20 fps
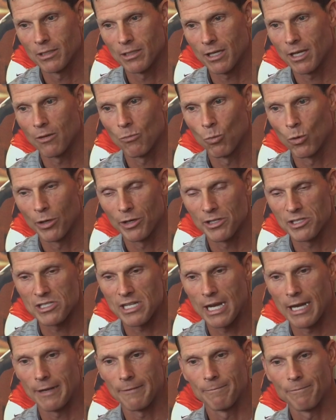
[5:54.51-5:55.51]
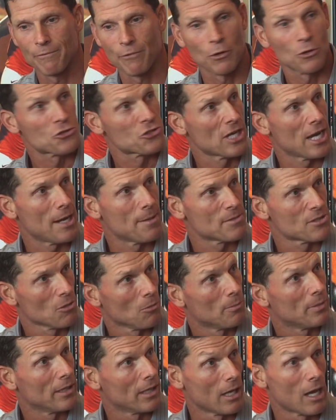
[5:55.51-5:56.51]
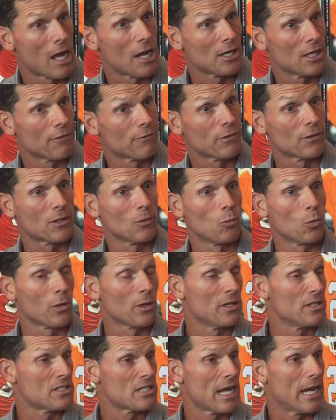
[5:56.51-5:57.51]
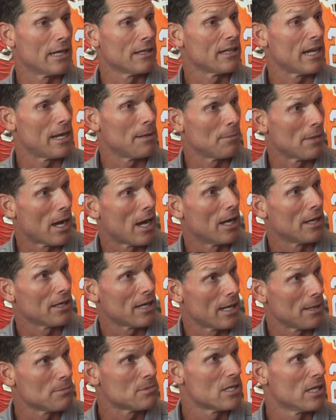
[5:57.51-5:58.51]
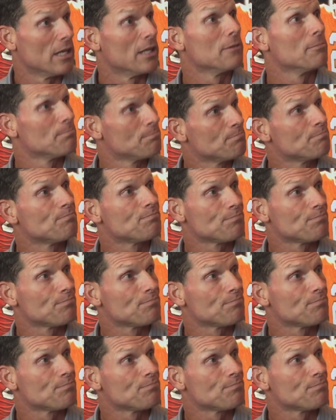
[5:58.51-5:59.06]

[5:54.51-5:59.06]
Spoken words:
again where he's at first games will be a lot different than where he's at game 9, game 10.